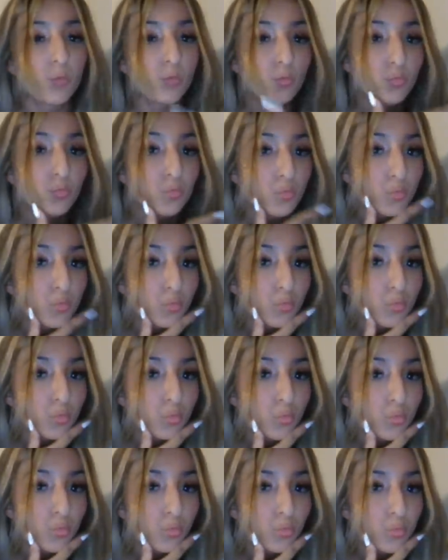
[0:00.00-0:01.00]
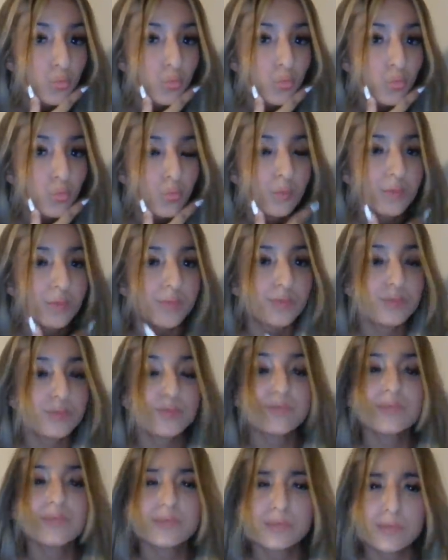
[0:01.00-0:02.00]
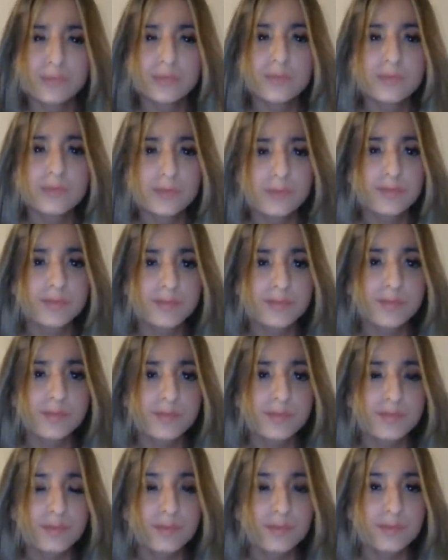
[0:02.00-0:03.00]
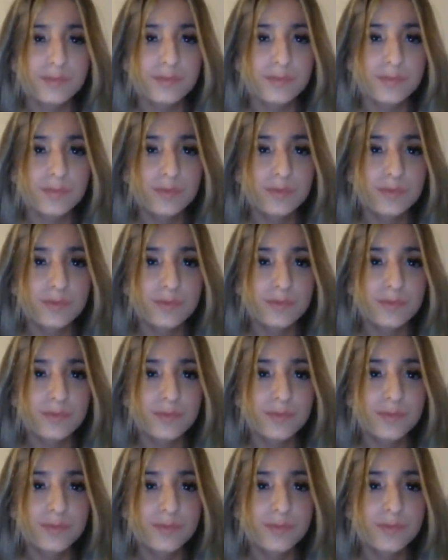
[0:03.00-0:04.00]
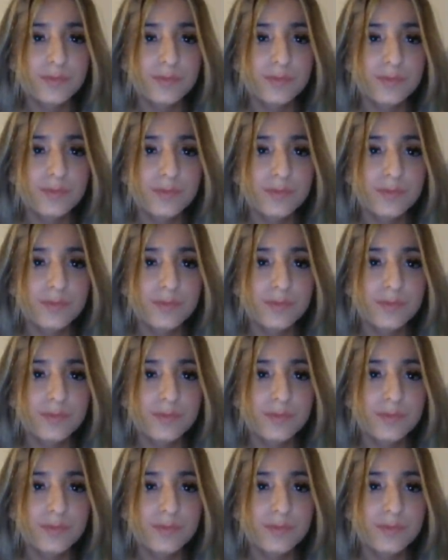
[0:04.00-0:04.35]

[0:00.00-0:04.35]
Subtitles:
This person isn't speaking.